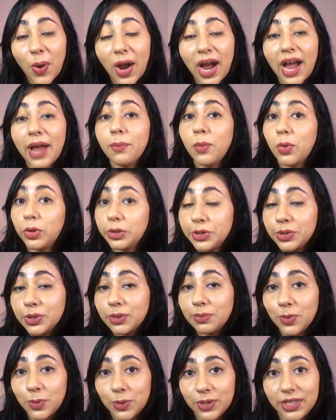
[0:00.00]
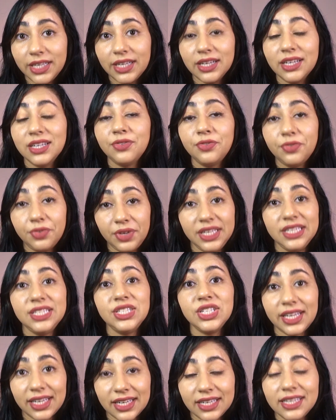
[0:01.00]
I'm also uploading a free
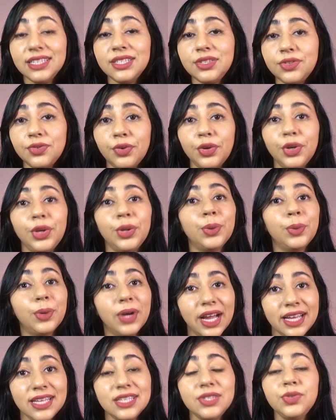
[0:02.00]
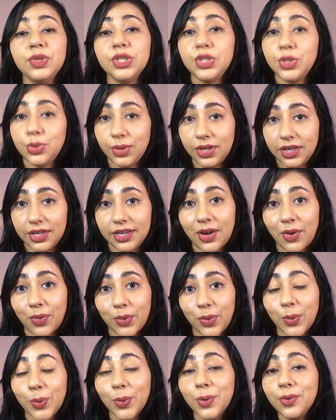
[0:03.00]
checklist for you guys which you can
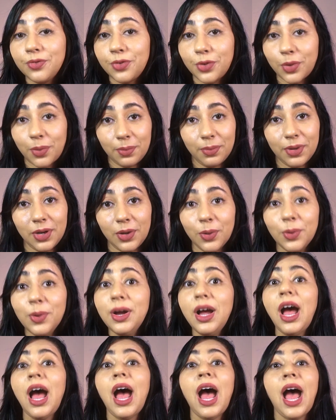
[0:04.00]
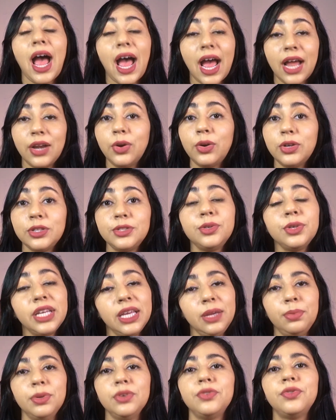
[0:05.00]
download from below and also
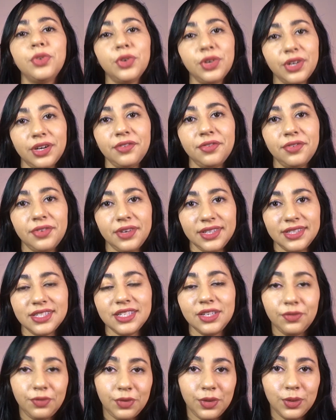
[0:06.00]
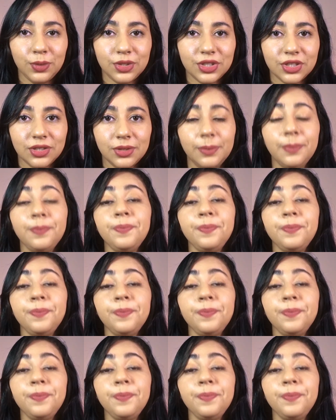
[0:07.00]
keep it for reference in future.